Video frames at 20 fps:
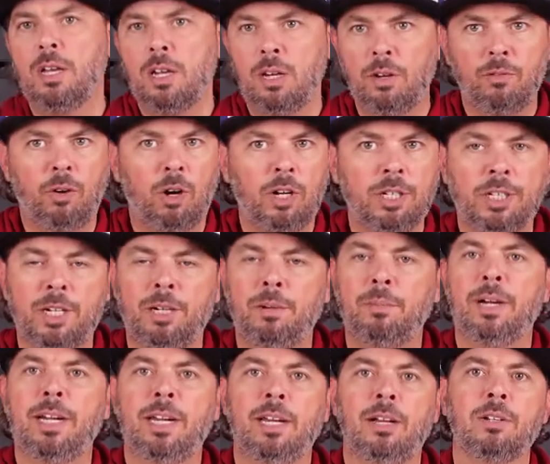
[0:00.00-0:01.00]
you've watched
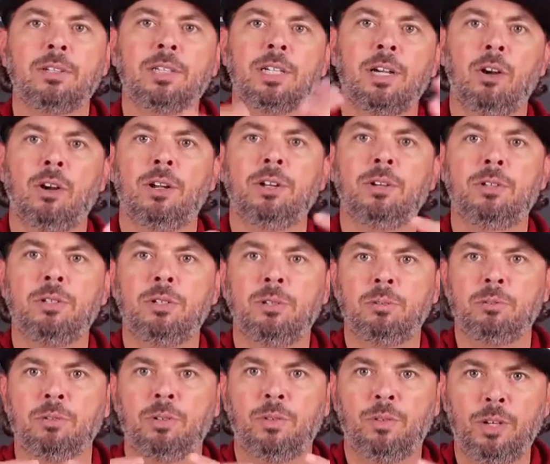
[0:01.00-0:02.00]
anybody else here on
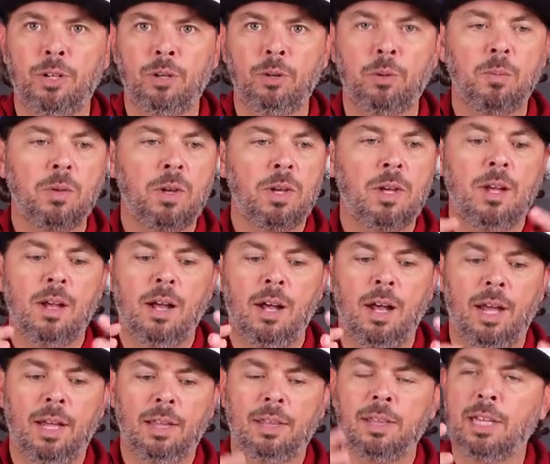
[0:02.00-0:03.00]
YouTube's review,
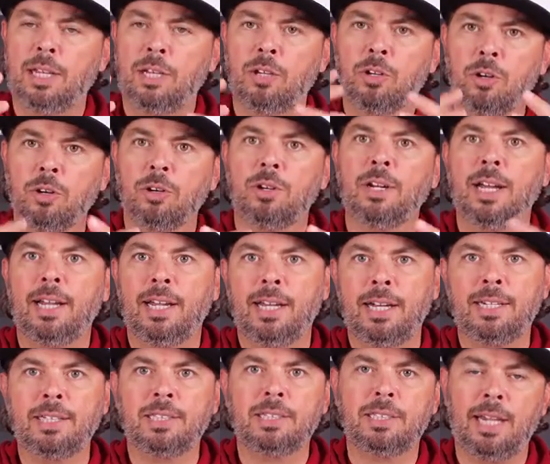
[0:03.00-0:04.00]
that you're not
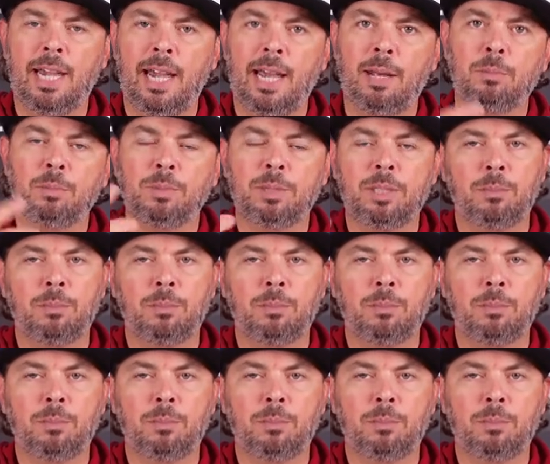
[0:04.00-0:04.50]
getting scammed.